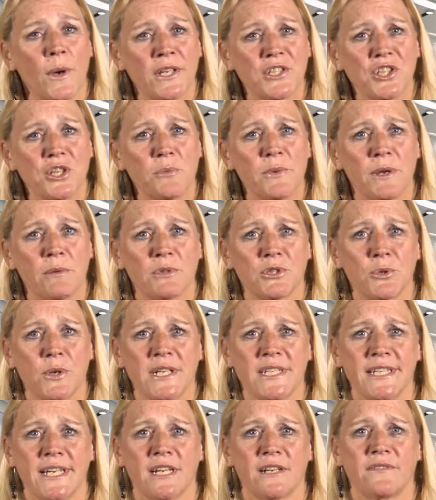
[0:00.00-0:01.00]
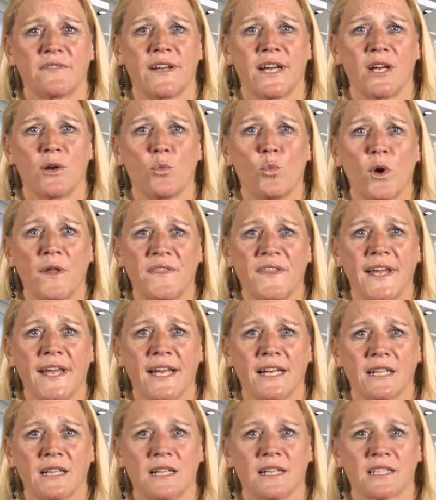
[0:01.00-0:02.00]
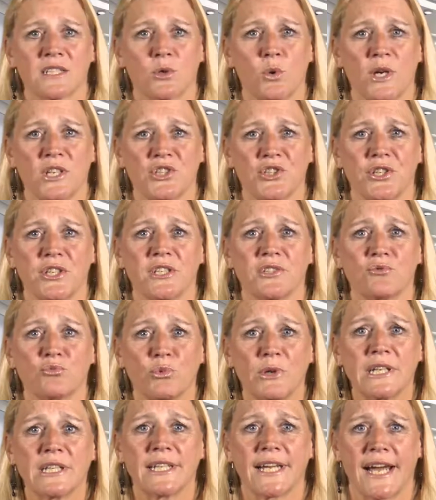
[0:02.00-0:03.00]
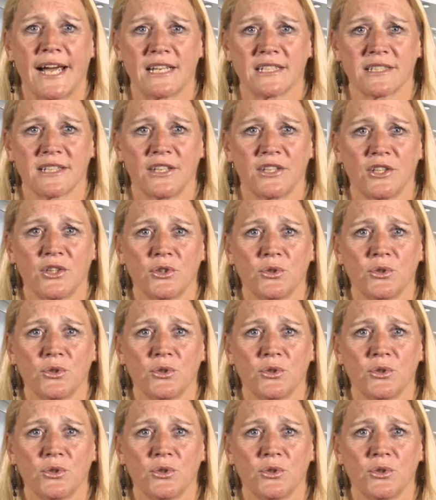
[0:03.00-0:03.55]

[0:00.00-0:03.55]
want you to be able to identify what the Nclex question is really asking